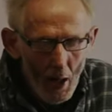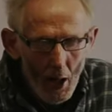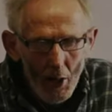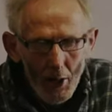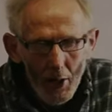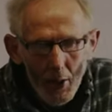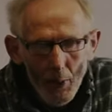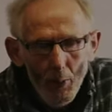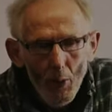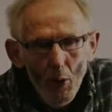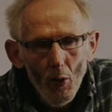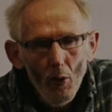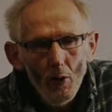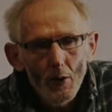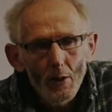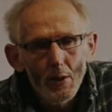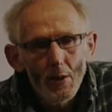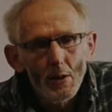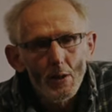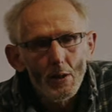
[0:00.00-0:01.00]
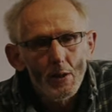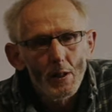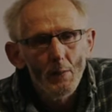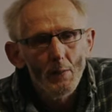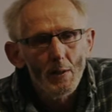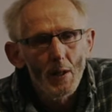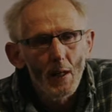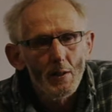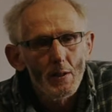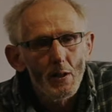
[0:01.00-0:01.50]
And the importance
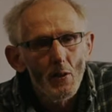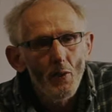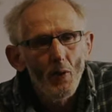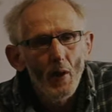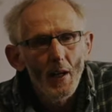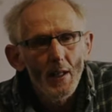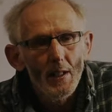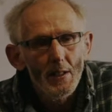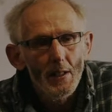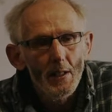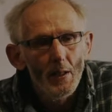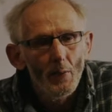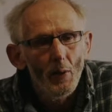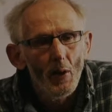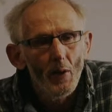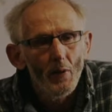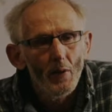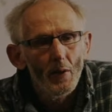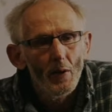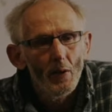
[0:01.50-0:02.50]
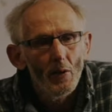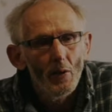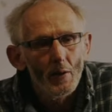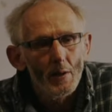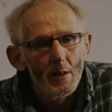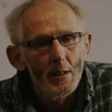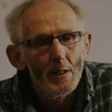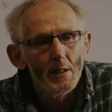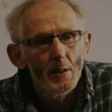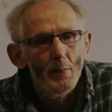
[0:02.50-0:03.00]
sometimes of waiting upon the
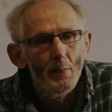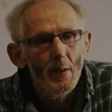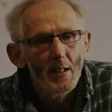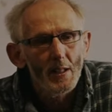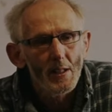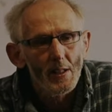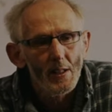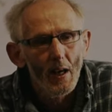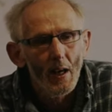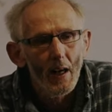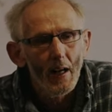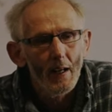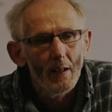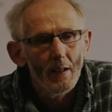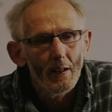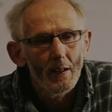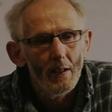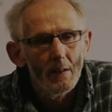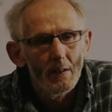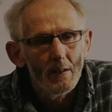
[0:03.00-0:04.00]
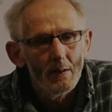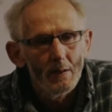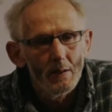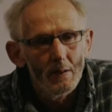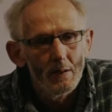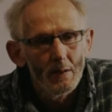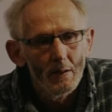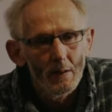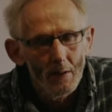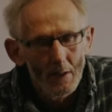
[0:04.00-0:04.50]
Lord is to be silent.
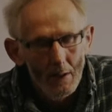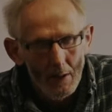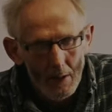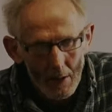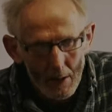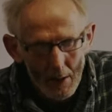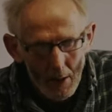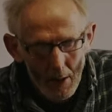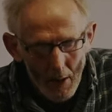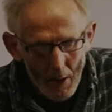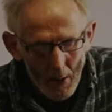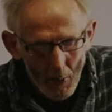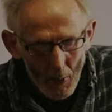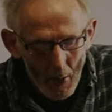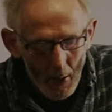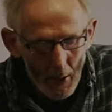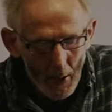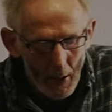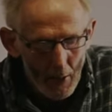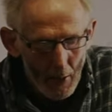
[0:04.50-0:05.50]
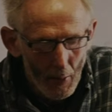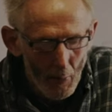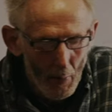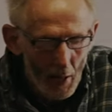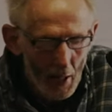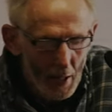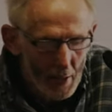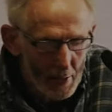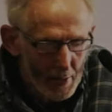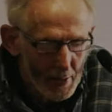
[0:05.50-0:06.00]
We are
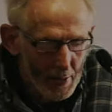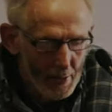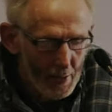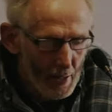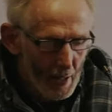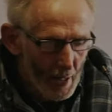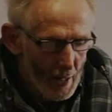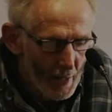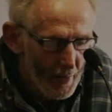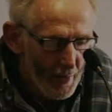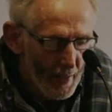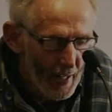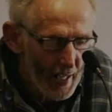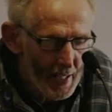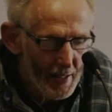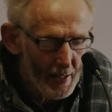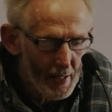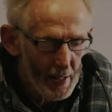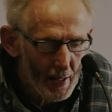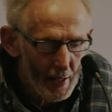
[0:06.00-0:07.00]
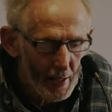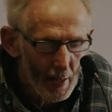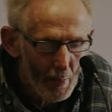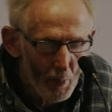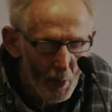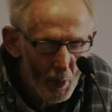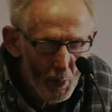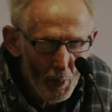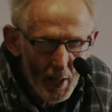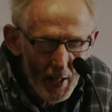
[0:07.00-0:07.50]
commanded that in a
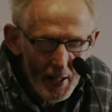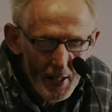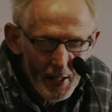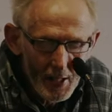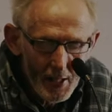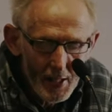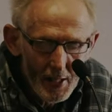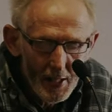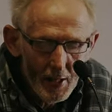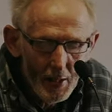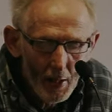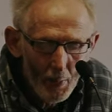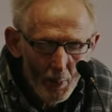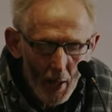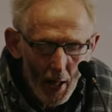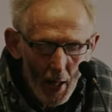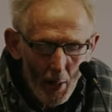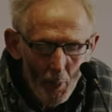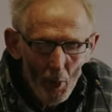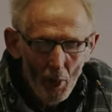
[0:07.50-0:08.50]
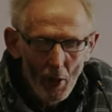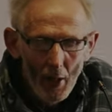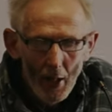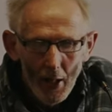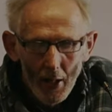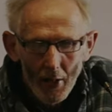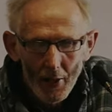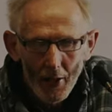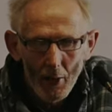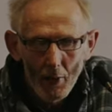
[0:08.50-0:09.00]
number of places in the Bible.
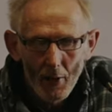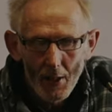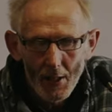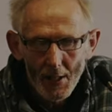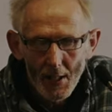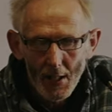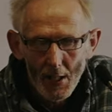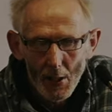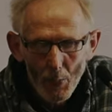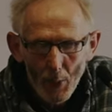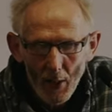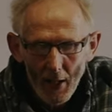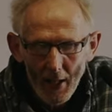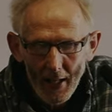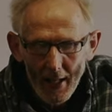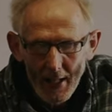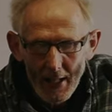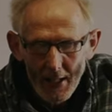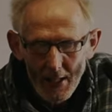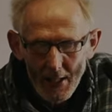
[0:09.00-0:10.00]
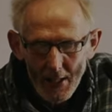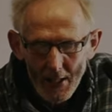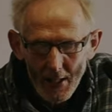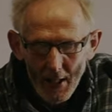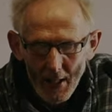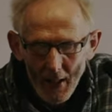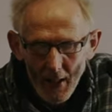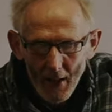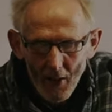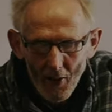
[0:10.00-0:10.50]
There is this place
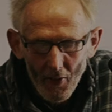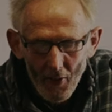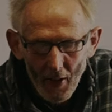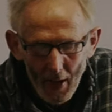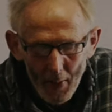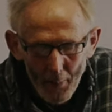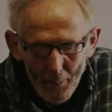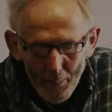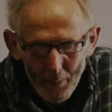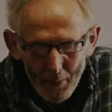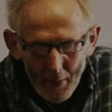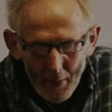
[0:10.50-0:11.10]
of a...